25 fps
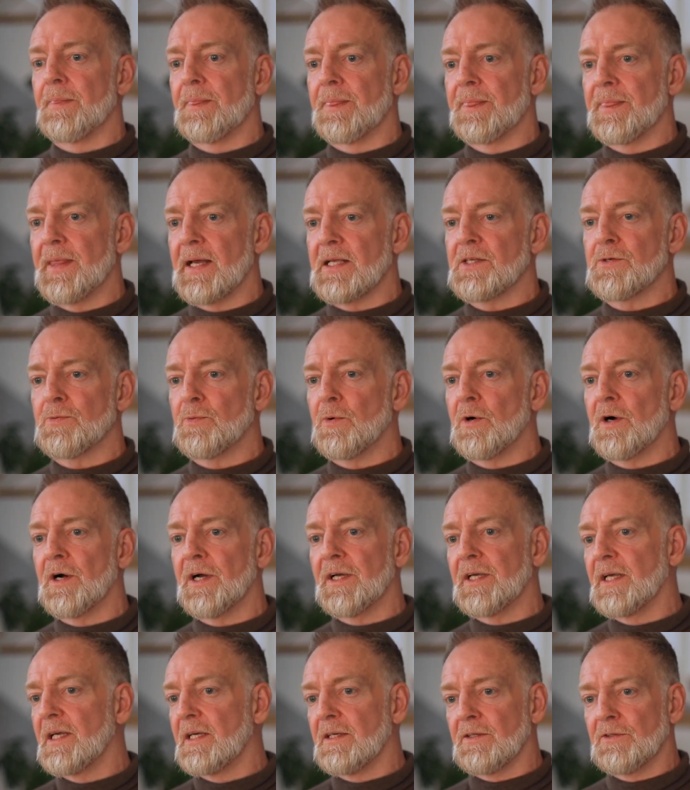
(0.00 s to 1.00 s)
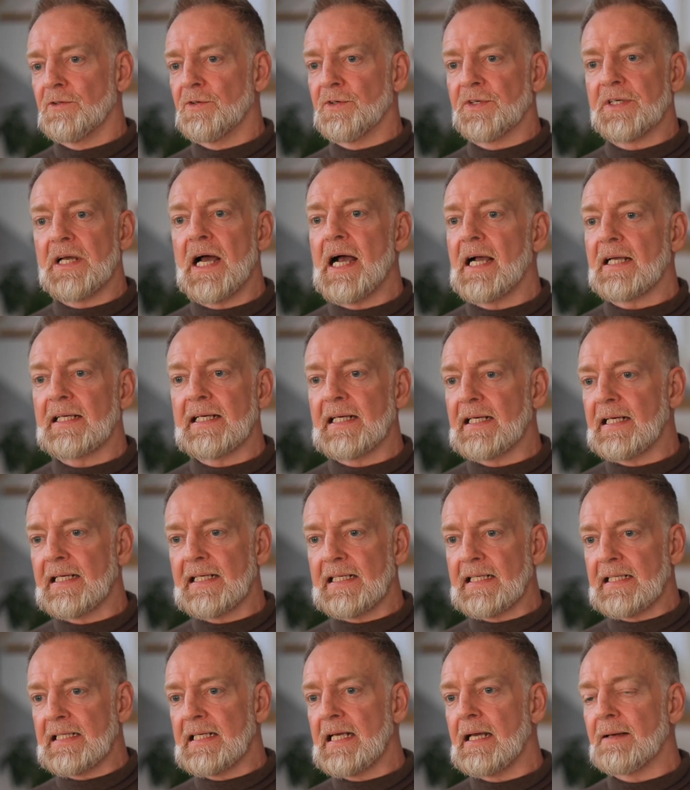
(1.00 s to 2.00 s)
That's why you can't get
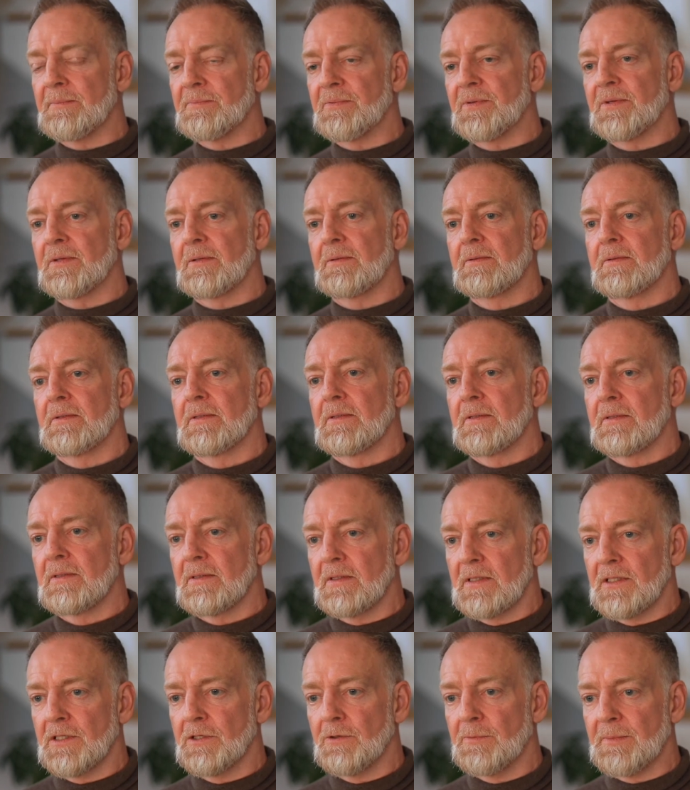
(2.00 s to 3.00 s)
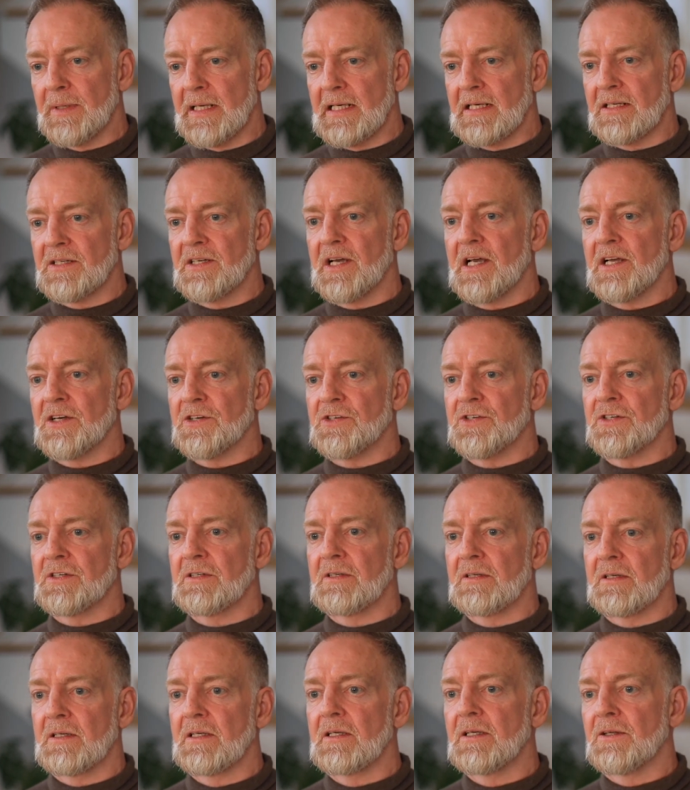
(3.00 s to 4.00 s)
any depth in your meditation
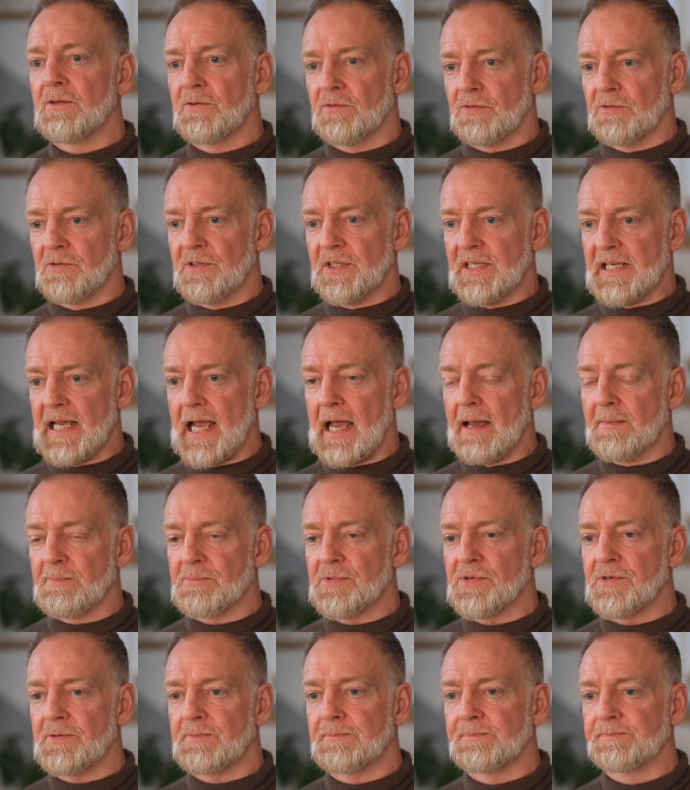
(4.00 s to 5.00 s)
through the apps.